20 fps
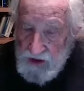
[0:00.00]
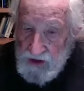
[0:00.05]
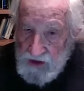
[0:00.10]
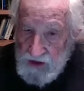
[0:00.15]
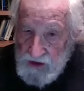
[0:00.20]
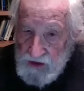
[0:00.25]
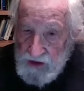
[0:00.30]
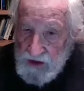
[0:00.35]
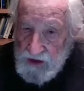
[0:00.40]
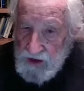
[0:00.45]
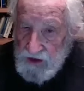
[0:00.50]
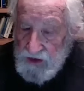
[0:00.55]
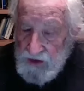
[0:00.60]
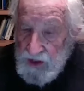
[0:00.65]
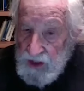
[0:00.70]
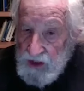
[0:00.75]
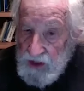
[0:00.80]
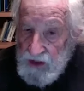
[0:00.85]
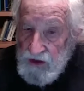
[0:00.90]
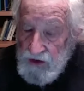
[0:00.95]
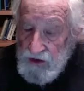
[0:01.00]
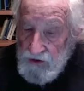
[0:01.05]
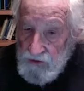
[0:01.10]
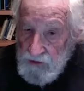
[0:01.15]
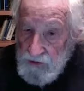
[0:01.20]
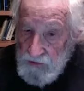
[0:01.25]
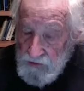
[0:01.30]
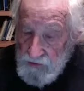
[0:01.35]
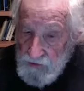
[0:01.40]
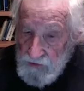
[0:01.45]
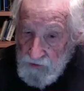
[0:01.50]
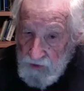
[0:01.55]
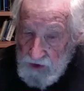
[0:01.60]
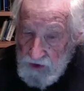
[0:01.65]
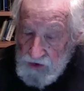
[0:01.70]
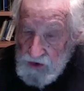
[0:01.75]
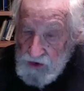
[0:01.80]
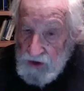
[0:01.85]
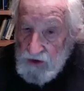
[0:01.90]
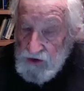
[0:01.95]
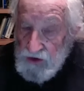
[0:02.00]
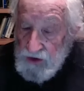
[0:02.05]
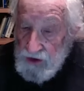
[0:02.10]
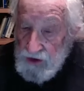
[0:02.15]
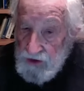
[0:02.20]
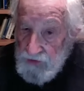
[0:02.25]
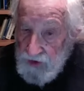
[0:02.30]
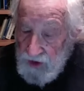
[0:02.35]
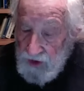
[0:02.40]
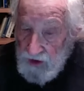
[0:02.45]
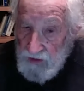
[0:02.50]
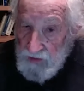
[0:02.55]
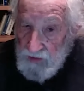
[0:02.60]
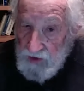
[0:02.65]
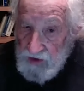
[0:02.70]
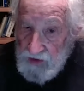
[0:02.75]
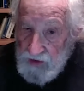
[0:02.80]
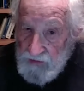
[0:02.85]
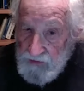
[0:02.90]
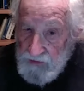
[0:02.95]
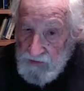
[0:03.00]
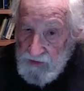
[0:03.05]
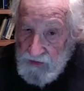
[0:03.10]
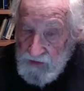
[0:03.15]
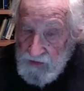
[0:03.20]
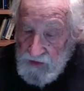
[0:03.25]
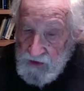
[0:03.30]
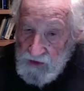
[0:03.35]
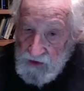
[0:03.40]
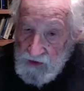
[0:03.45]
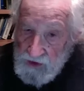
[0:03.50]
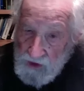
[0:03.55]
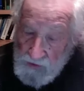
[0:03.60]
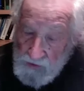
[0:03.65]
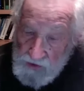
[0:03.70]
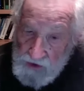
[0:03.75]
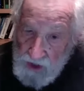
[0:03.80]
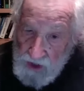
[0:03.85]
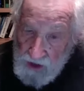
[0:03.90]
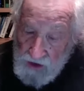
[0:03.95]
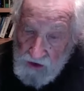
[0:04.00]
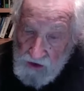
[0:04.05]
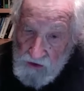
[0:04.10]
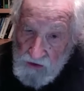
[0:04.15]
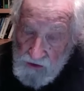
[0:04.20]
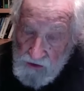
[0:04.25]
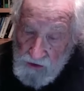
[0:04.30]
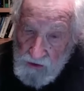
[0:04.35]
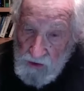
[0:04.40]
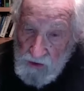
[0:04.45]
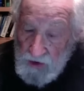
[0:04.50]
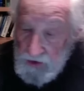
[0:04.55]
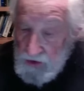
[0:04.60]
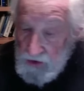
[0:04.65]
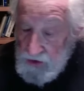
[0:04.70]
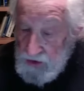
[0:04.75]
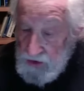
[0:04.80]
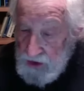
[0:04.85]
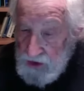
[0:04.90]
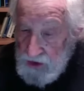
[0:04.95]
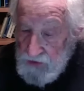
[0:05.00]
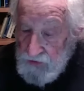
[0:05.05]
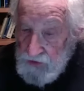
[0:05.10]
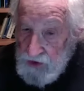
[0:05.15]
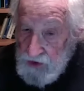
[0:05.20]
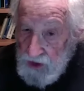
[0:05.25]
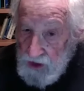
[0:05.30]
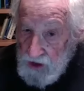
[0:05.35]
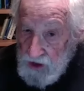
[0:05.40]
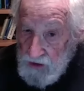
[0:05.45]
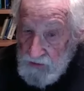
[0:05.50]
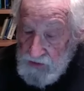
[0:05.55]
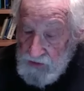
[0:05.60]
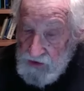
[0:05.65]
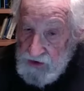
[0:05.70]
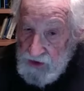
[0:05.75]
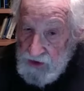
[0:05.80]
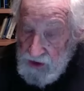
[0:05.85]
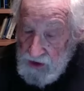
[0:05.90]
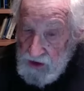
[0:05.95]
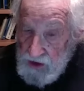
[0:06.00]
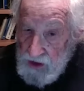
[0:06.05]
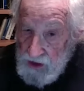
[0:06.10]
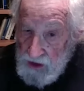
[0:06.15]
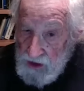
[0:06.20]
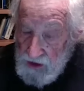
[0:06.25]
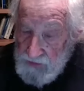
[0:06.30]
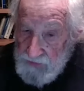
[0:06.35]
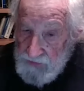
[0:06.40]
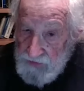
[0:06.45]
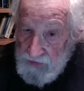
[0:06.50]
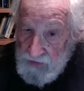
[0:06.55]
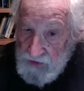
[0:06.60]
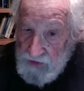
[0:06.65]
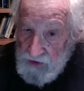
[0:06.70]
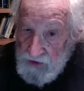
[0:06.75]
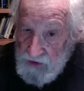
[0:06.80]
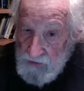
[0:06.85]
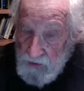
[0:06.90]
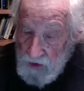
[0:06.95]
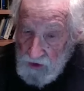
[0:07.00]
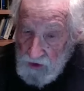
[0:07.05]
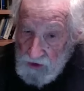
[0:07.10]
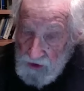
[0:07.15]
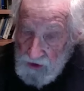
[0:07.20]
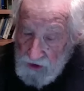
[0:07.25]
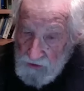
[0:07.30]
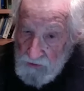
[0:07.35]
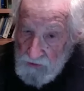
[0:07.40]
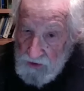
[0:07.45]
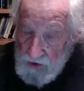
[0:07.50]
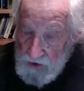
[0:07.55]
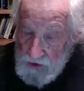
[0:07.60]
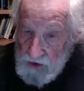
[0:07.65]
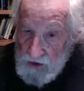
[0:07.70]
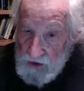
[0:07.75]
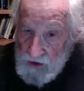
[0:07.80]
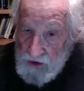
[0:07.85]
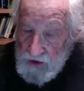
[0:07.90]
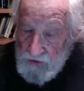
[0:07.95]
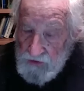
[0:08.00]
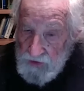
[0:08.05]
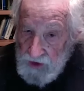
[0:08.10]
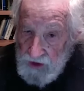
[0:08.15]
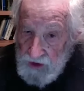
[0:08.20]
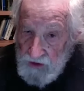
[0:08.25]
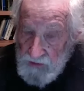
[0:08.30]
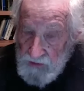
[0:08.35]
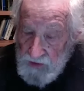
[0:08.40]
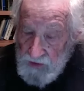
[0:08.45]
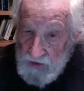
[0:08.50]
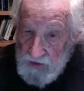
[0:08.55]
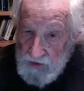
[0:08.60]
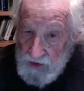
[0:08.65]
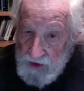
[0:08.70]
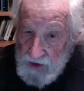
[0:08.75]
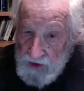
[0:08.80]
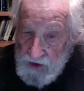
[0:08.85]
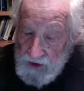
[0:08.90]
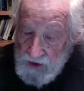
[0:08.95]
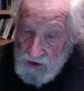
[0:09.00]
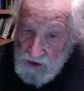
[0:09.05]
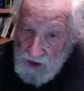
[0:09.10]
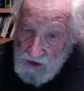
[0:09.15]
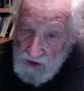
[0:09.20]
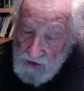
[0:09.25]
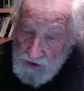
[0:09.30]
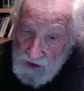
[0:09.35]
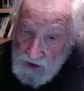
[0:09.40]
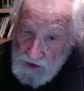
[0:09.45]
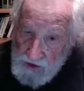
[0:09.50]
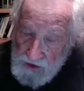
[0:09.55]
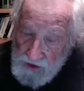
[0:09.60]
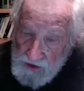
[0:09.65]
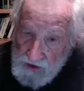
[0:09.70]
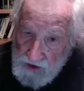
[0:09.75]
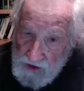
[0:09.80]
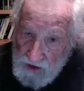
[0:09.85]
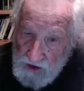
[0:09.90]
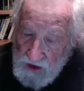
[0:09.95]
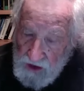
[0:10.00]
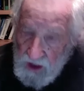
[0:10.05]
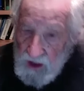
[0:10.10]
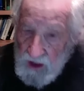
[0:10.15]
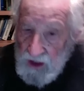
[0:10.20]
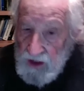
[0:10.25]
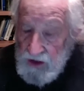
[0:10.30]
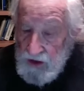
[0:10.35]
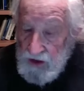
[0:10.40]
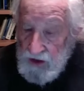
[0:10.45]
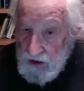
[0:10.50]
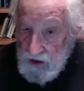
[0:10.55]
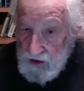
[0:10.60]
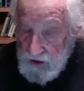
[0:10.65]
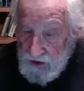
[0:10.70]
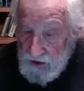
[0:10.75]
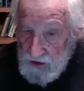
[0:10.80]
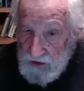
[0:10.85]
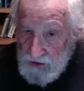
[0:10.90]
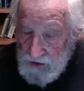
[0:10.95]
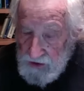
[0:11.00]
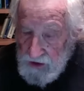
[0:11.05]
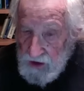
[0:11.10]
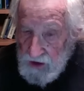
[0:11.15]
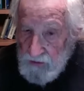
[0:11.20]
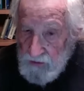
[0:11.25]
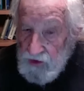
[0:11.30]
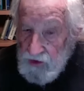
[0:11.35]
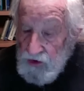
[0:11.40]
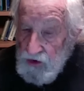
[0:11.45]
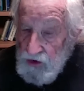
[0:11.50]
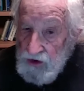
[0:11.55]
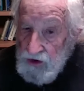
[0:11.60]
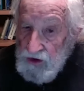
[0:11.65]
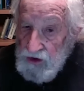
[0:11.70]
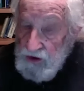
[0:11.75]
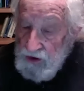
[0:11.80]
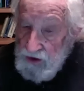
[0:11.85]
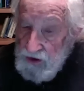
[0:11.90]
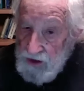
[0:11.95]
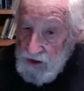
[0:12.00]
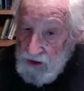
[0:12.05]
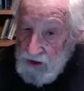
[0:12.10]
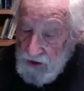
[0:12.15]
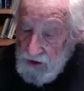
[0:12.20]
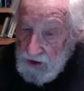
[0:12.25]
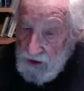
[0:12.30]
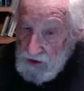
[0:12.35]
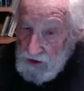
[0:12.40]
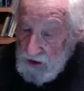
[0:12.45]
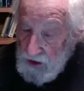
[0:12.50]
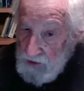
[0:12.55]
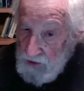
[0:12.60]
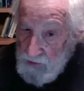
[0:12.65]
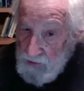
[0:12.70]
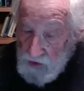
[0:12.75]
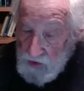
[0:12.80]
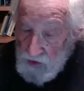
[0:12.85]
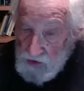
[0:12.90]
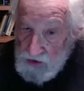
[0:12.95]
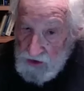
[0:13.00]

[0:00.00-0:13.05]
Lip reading: than to research and development. That was not true under Steve Jobs. Then they worked on research and development. Now that's declined under Tom Cook, and they act like most